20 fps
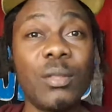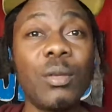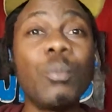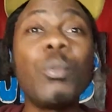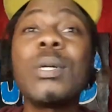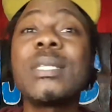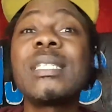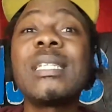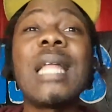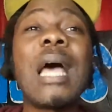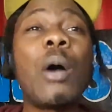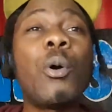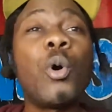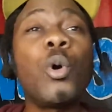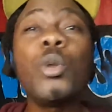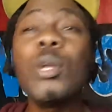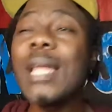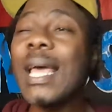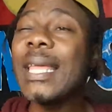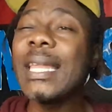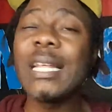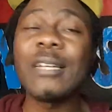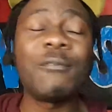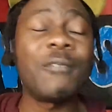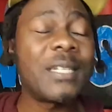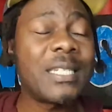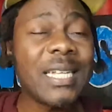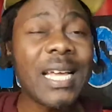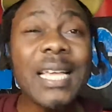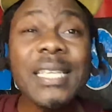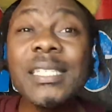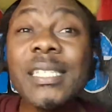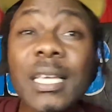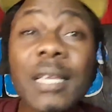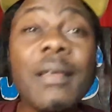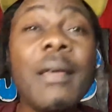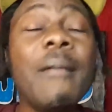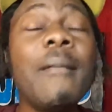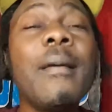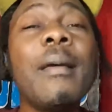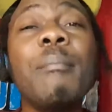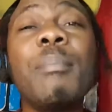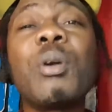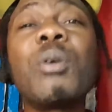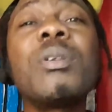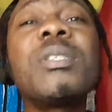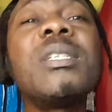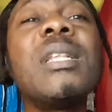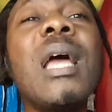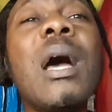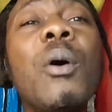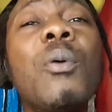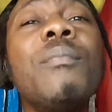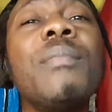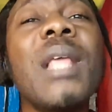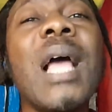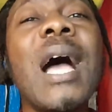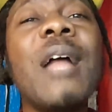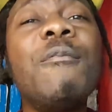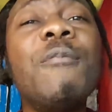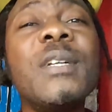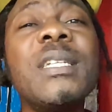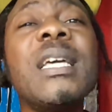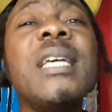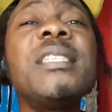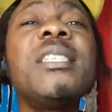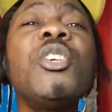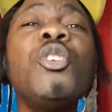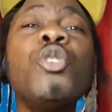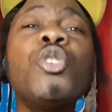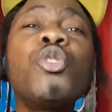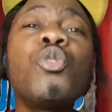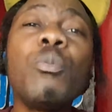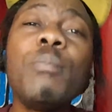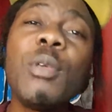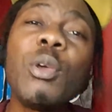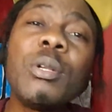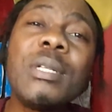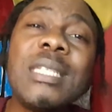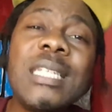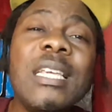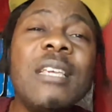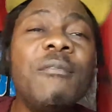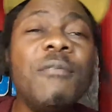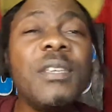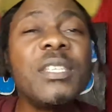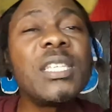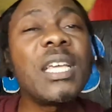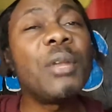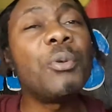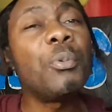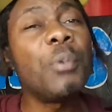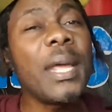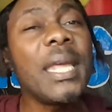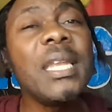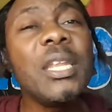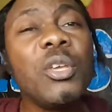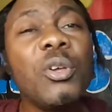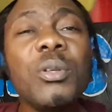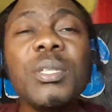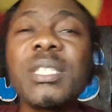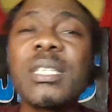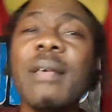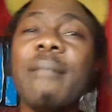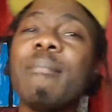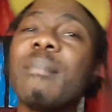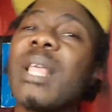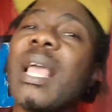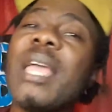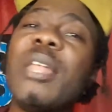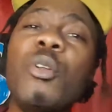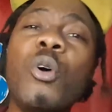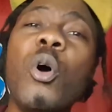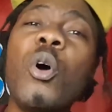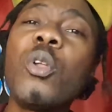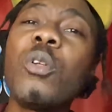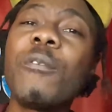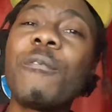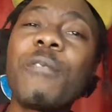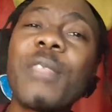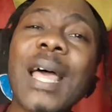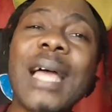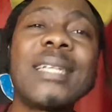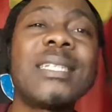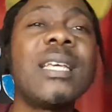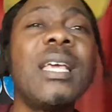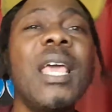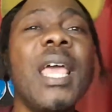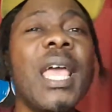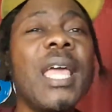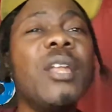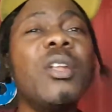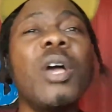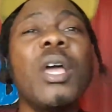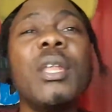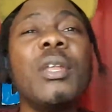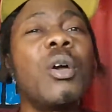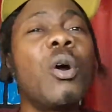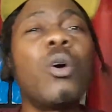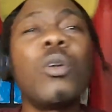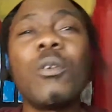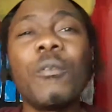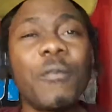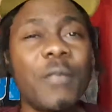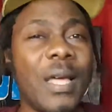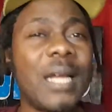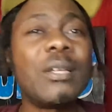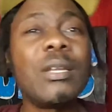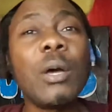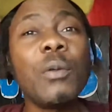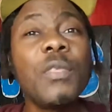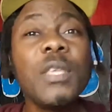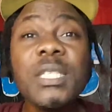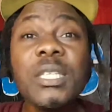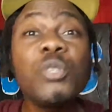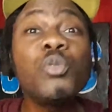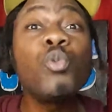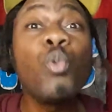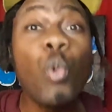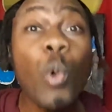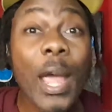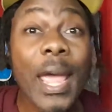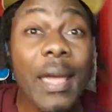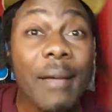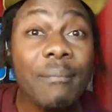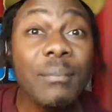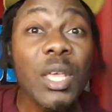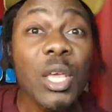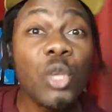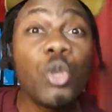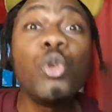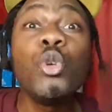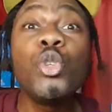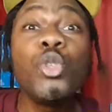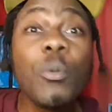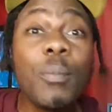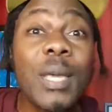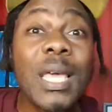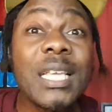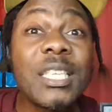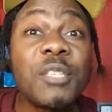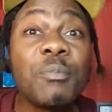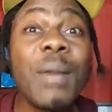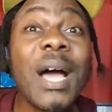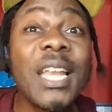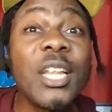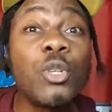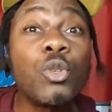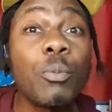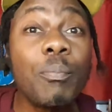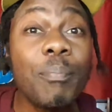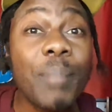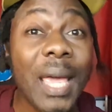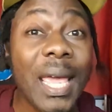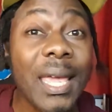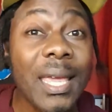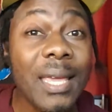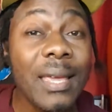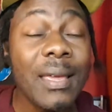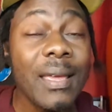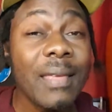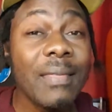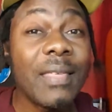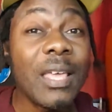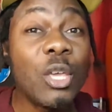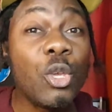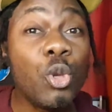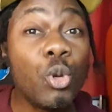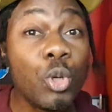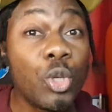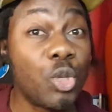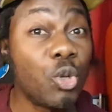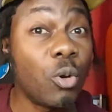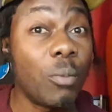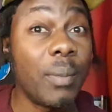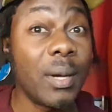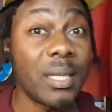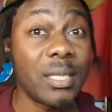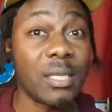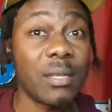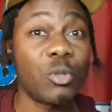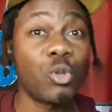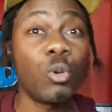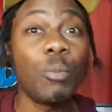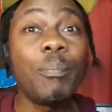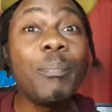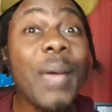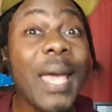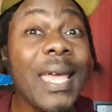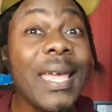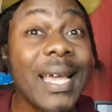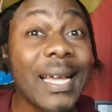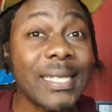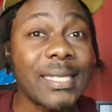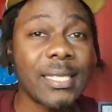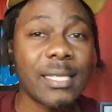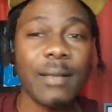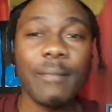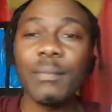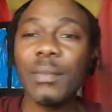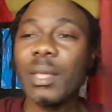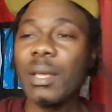There was now online advertising, because now advertising used to be on TVs and radios and all of that and all of that. Now this is where YouTube gets money to pay the YouTubers, to pay us.